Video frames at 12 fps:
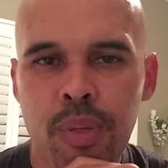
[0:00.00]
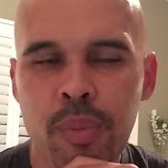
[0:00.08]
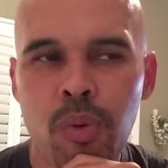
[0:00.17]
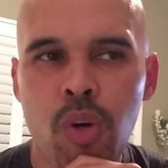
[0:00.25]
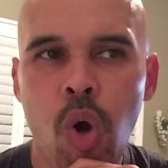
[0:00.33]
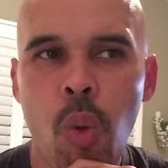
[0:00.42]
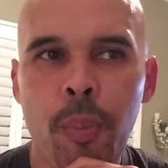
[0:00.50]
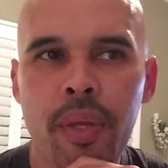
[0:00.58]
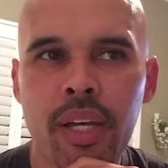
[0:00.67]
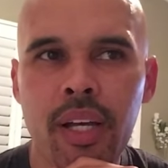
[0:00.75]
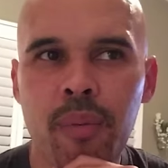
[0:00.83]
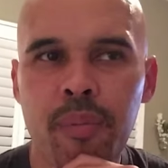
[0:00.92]
People are
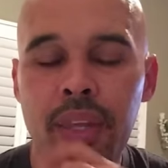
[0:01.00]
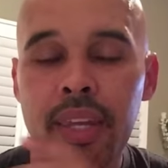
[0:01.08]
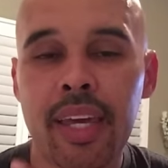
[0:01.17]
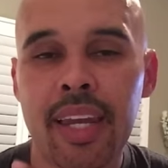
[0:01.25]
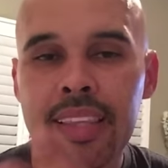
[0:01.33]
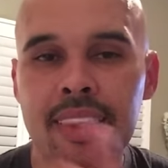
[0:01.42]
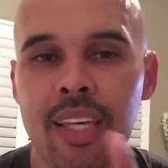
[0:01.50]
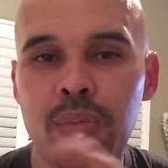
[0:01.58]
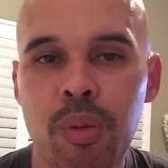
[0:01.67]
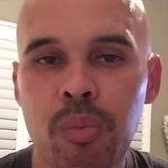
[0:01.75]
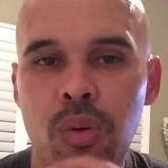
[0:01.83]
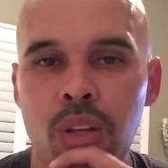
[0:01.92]
opening up, and I think
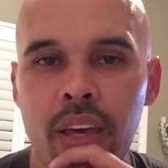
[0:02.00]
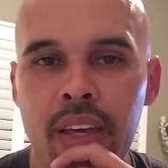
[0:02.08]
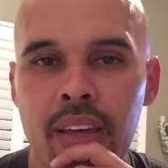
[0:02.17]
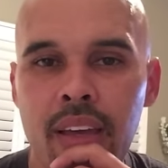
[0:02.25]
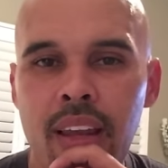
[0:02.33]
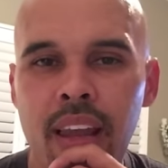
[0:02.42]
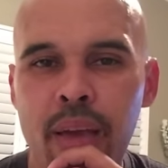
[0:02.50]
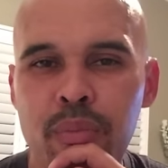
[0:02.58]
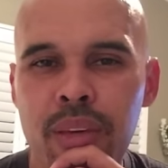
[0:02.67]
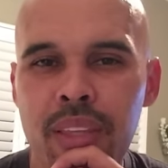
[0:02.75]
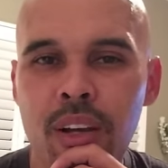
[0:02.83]
people are like me,